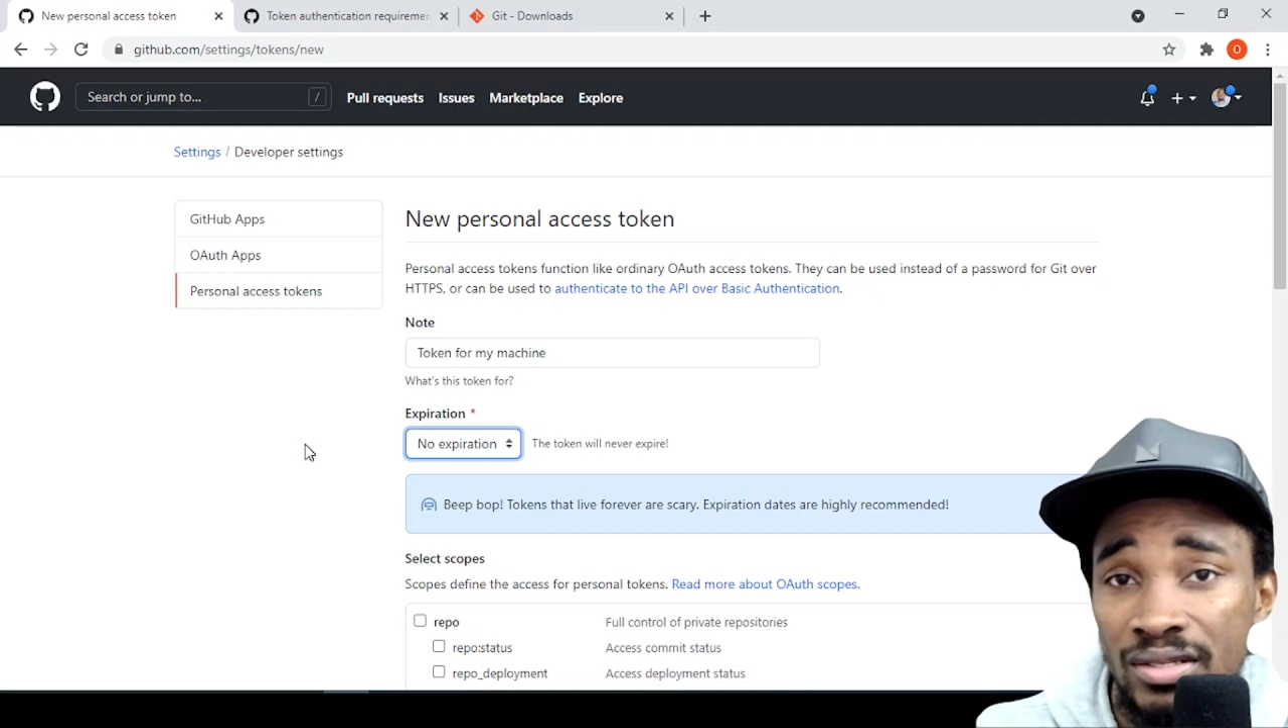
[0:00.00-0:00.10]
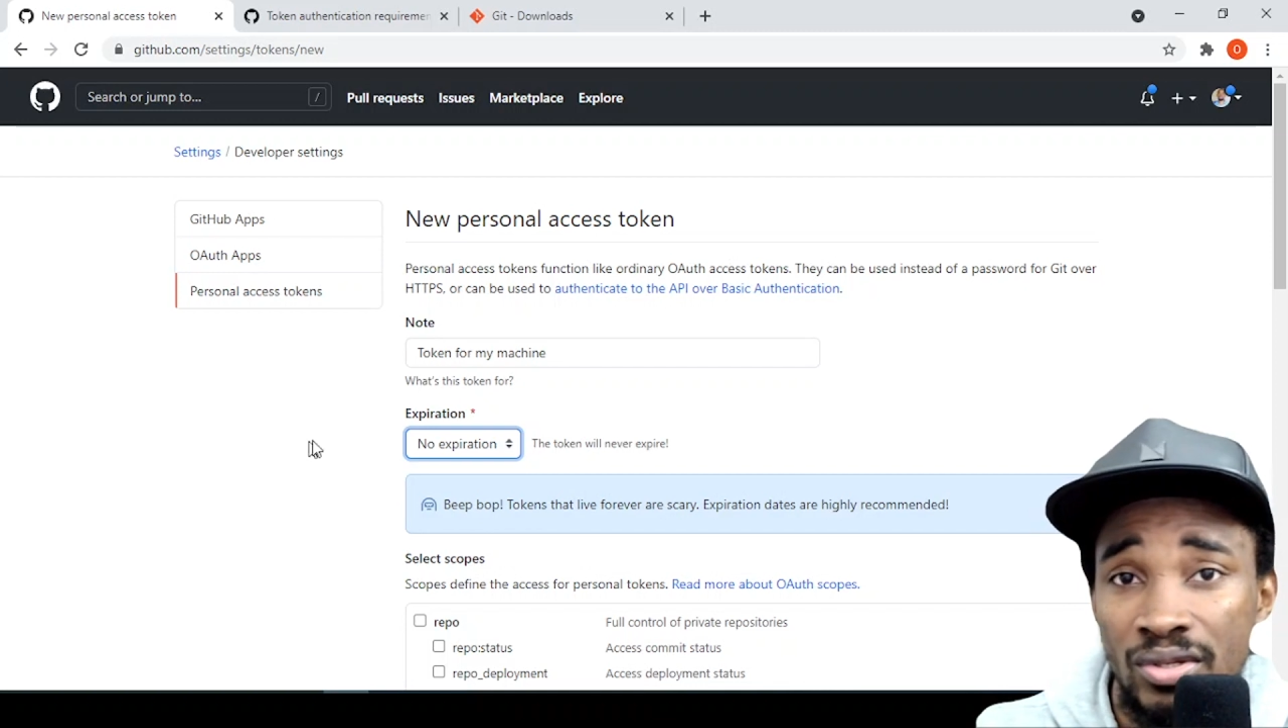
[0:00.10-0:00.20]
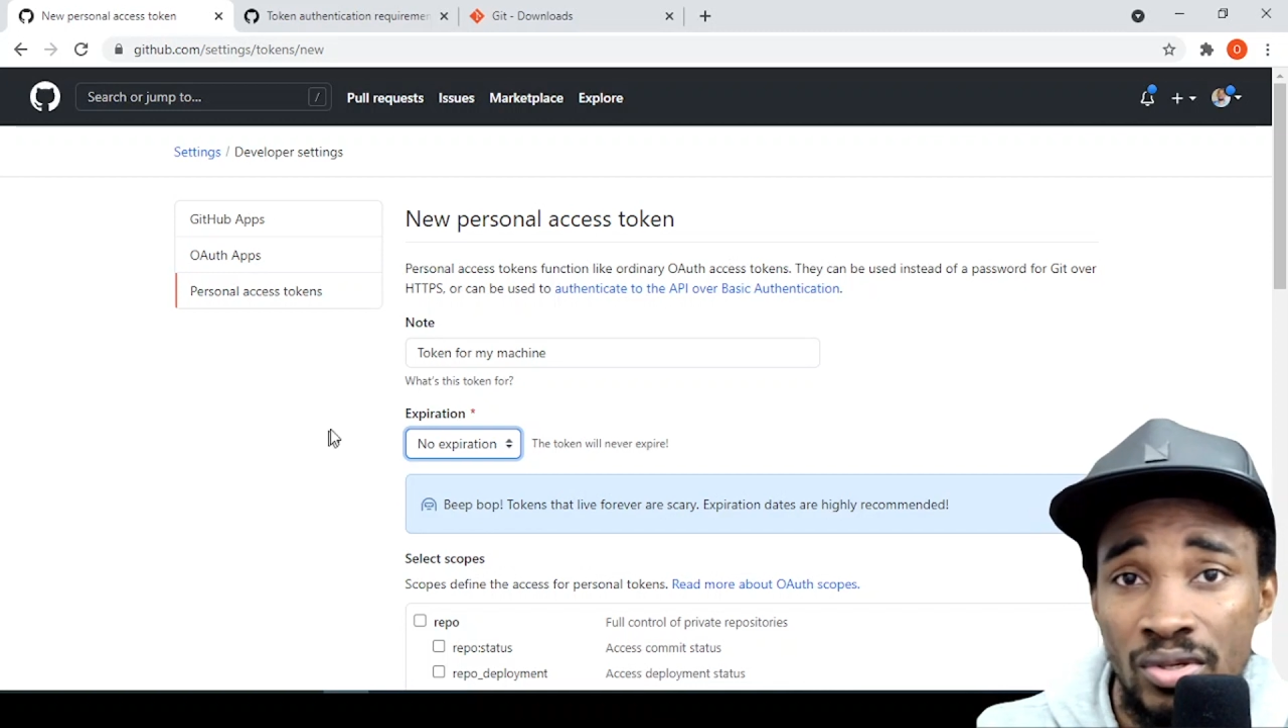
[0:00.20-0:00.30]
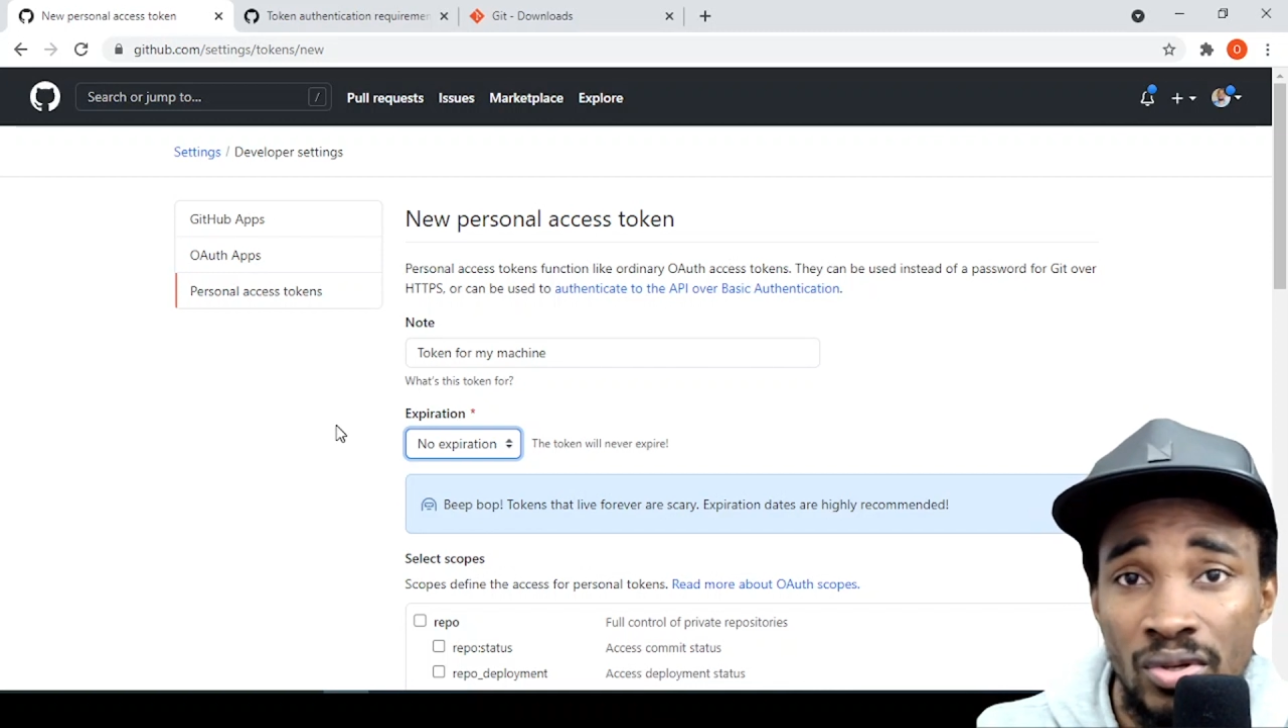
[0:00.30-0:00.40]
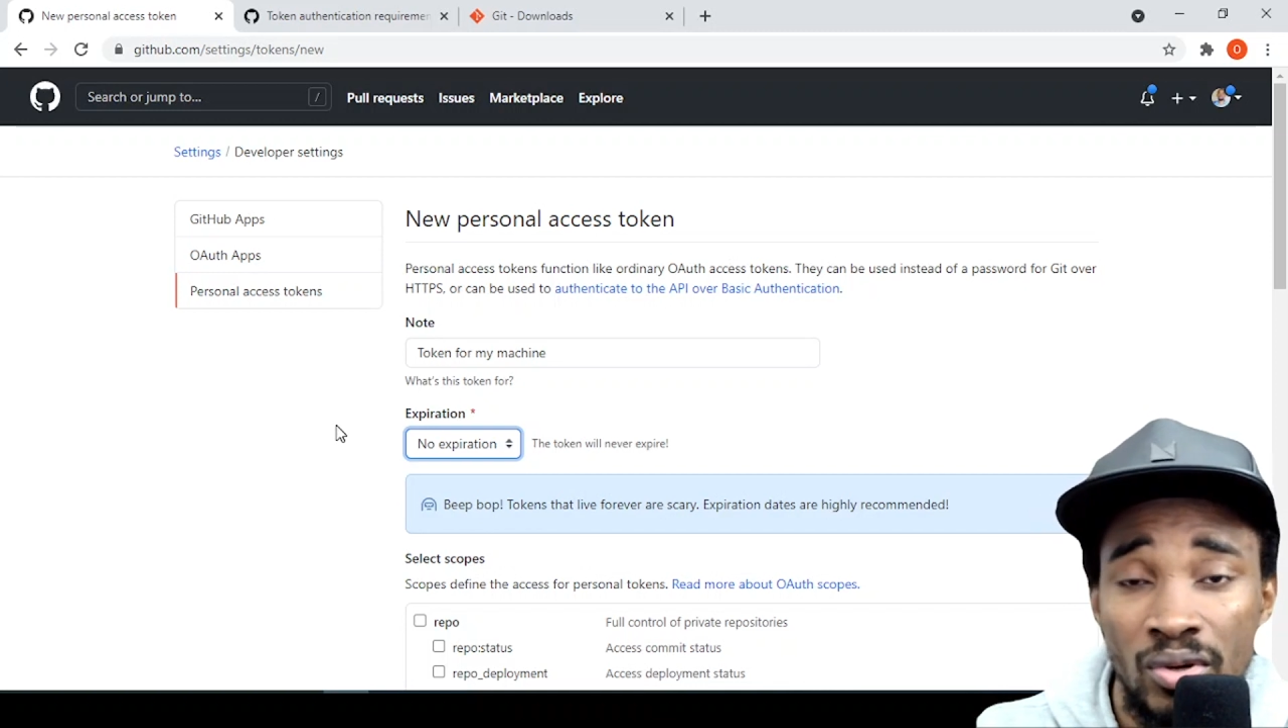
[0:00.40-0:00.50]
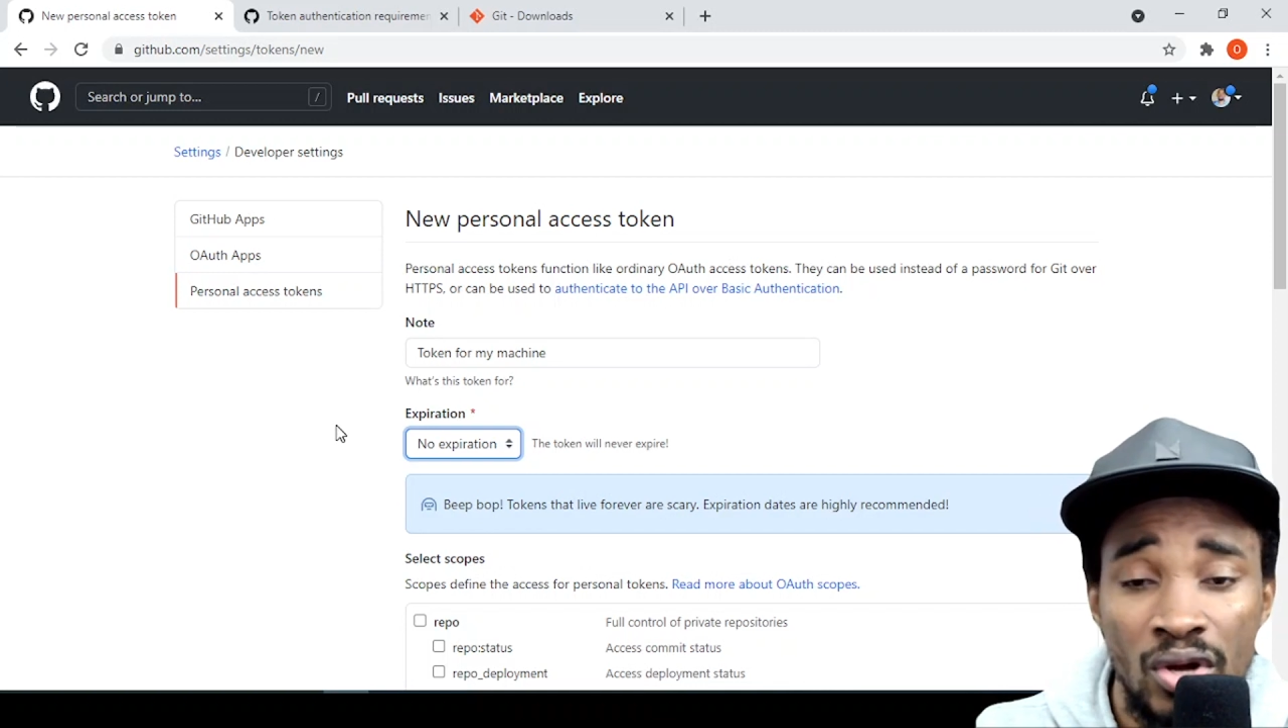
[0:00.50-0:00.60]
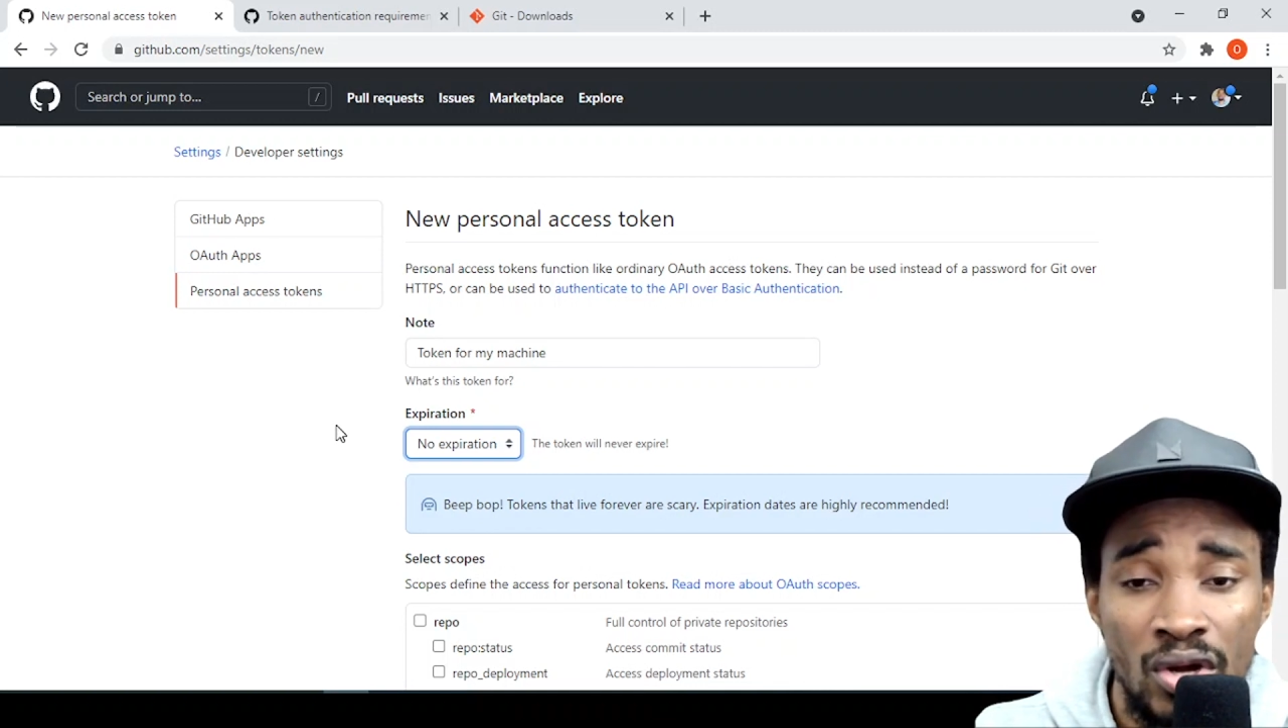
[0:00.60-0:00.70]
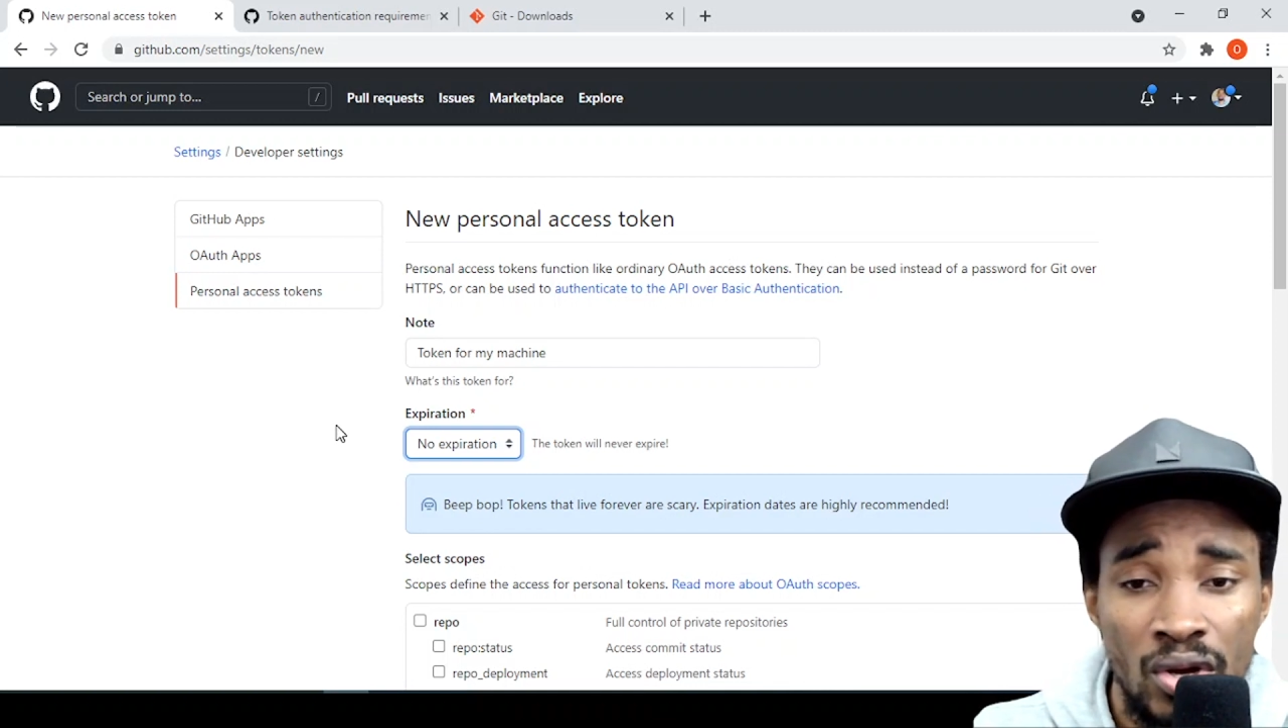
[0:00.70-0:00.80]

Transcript: you know,